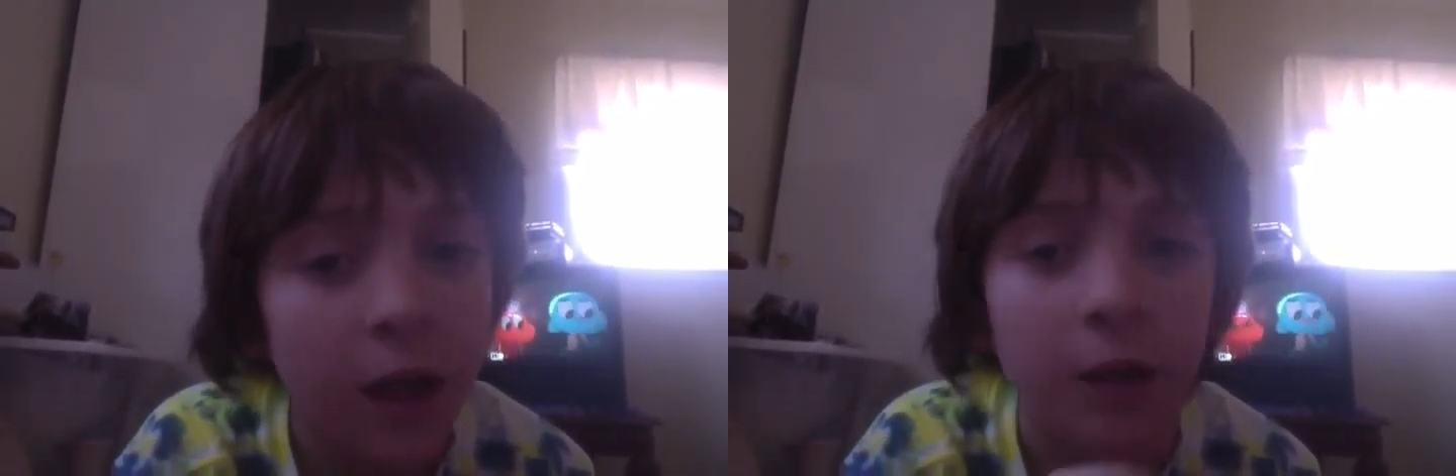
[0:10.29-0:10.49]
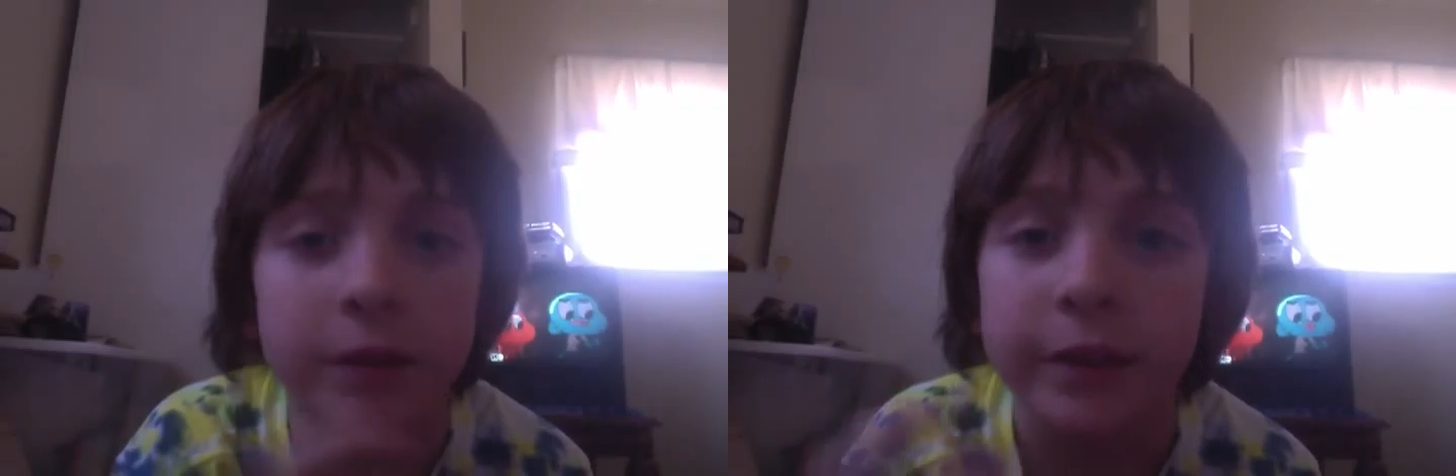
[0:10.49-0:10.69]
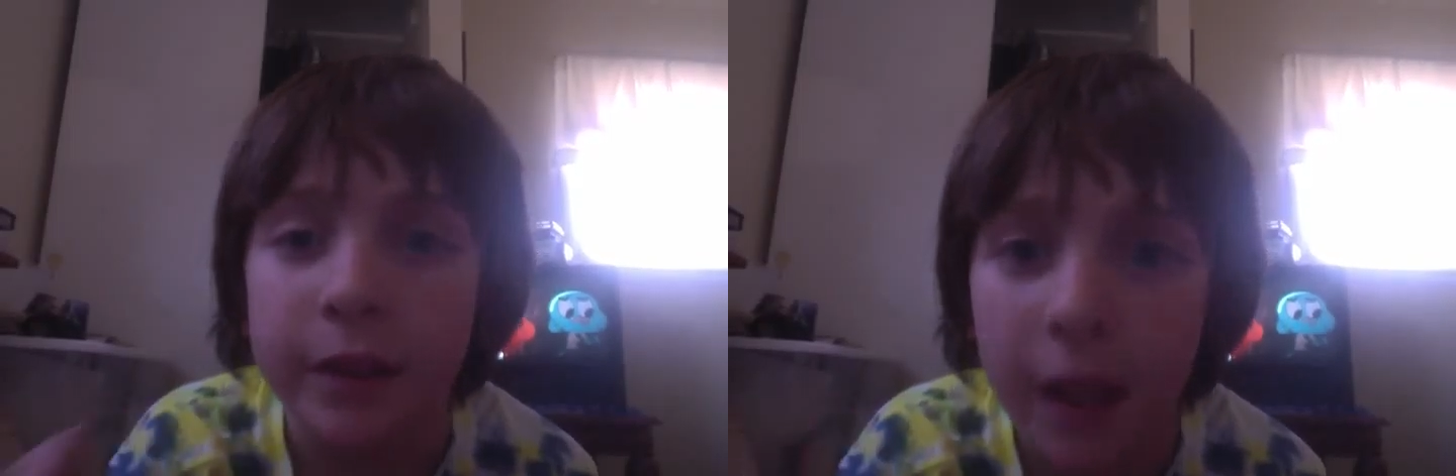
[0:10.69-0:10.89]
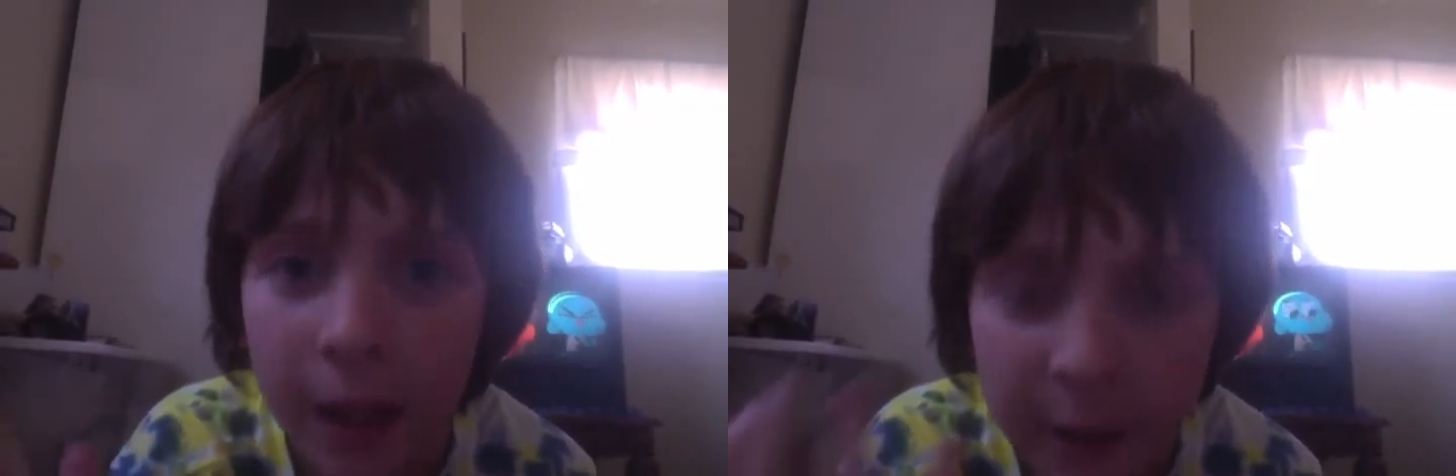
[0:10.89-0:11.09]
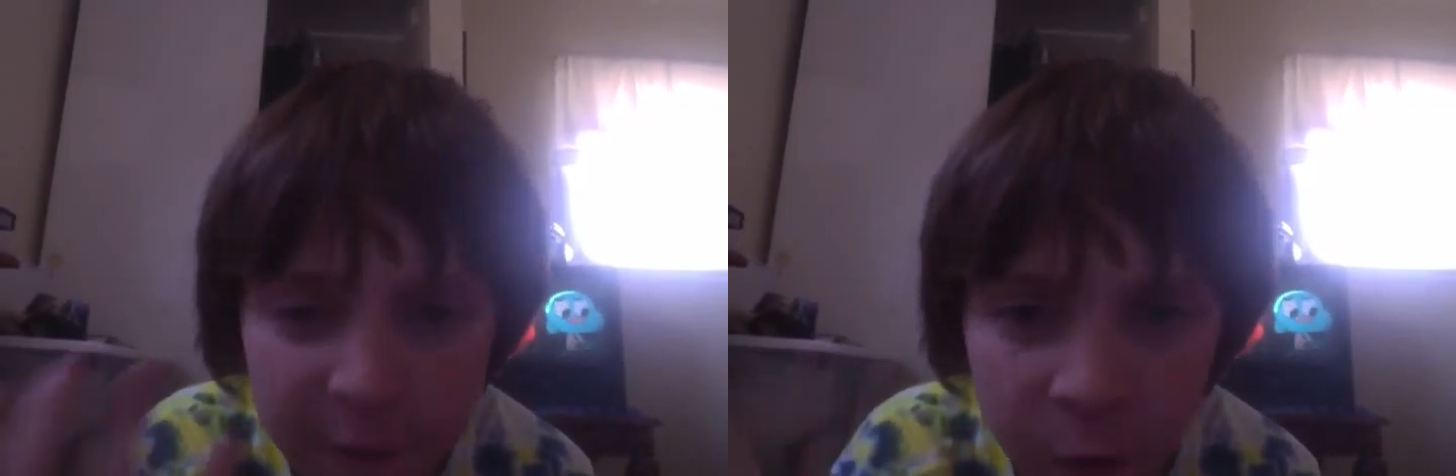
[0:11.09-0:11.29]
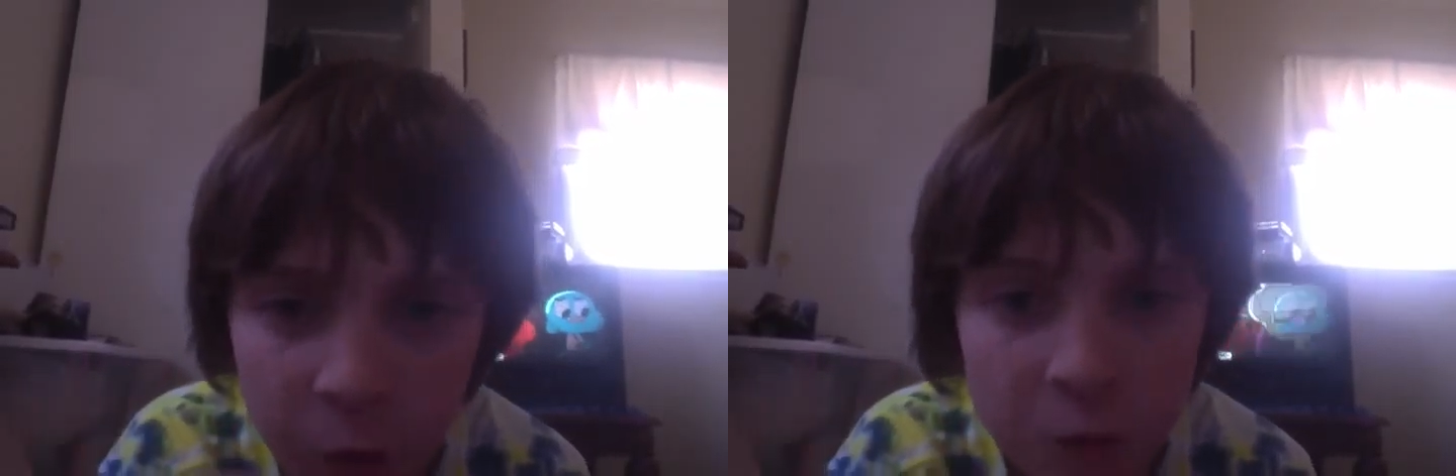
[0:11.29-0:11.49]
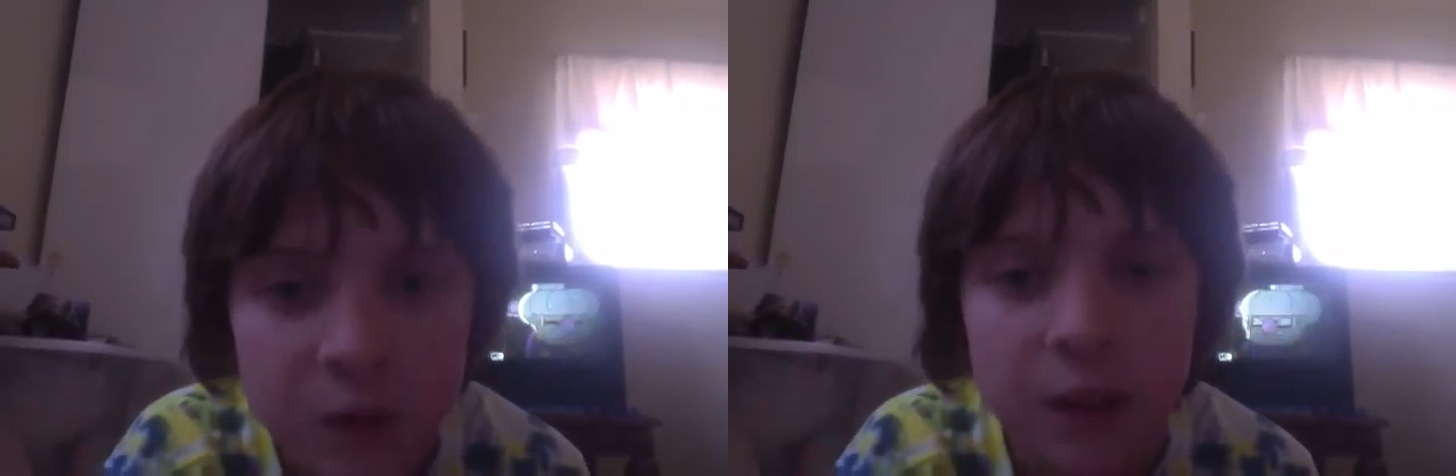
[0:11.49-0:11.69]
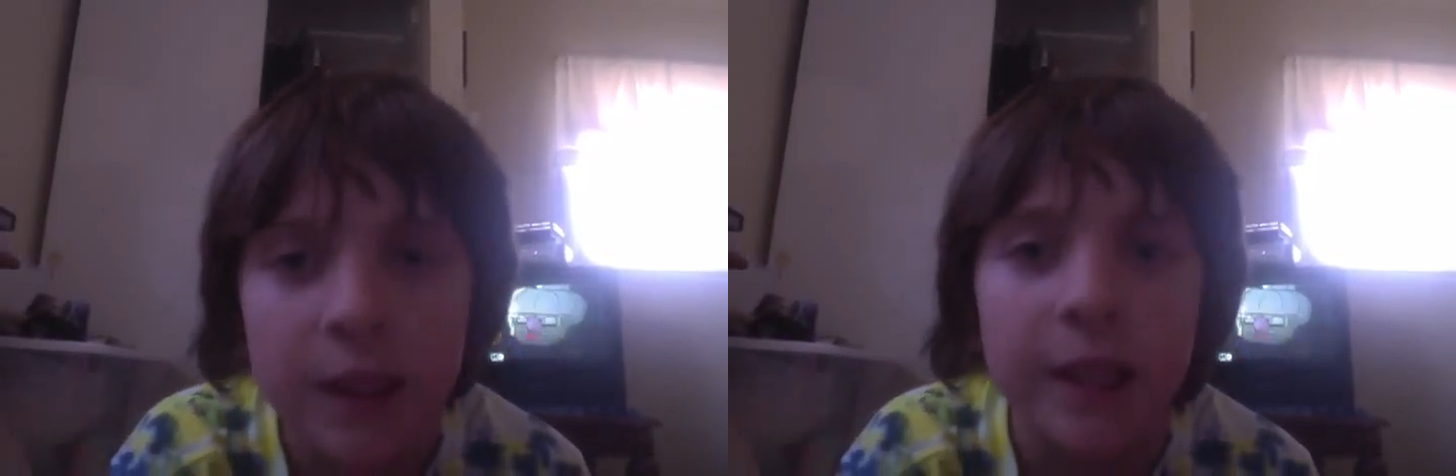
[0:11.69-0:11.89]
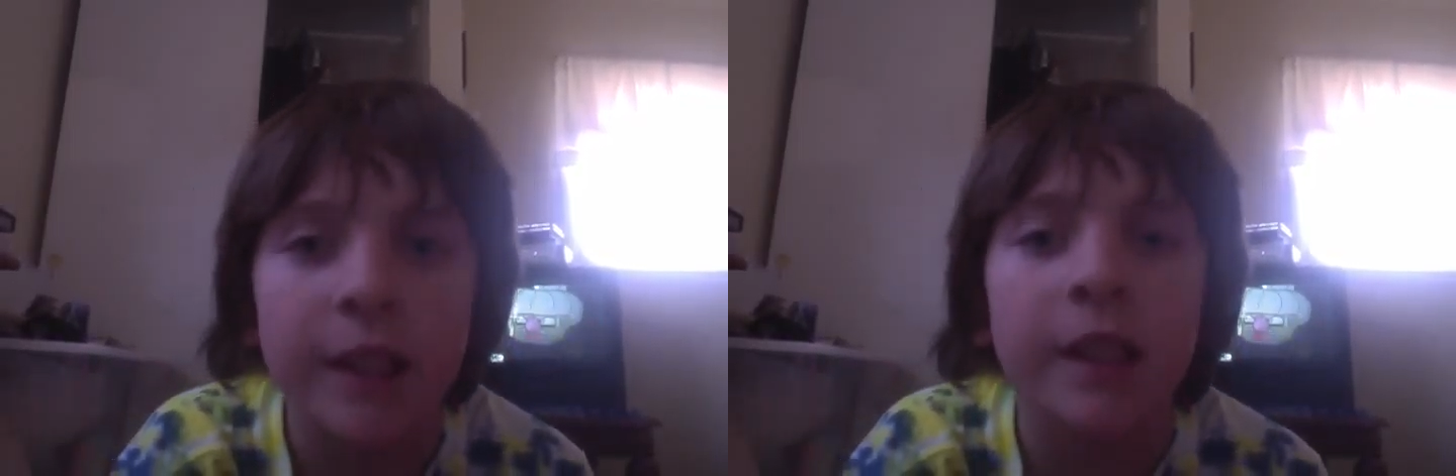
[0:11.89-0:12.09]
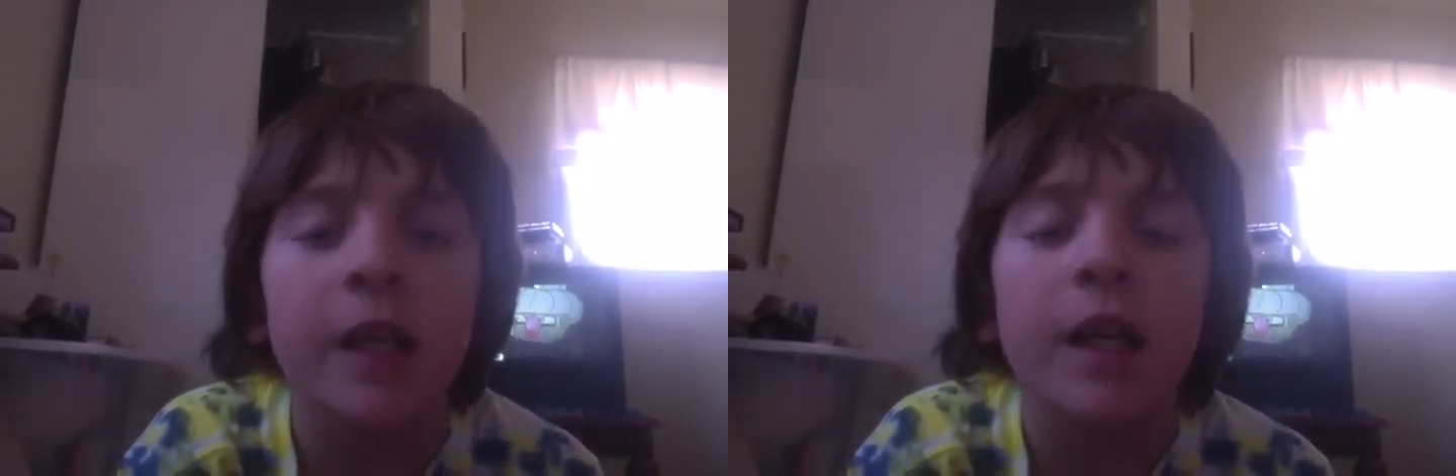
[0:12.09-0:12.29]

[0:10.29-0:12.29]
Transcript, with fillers: I was like four when she died,